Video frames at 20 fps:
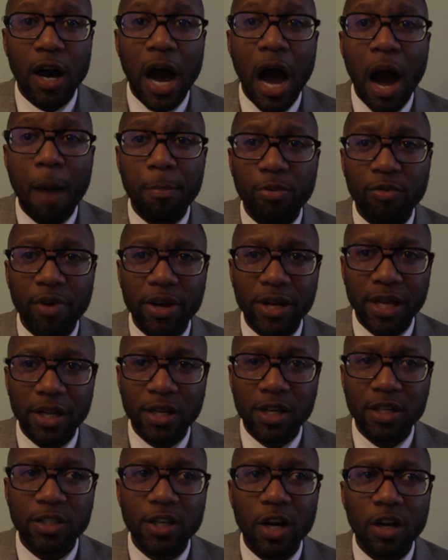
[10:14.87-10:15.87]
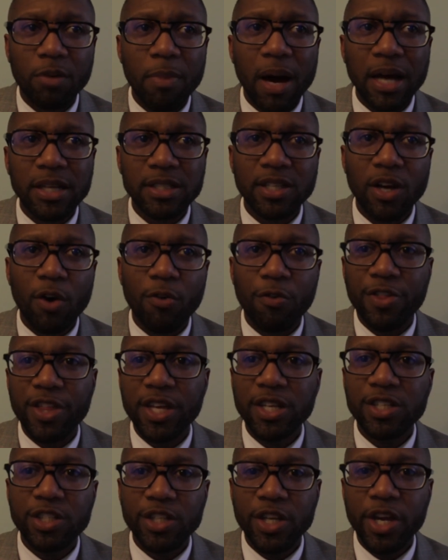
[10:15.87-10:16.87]
operate and conduct myself
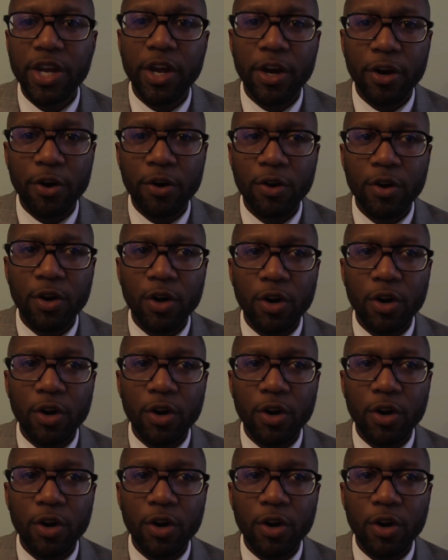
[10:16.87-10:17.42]
this year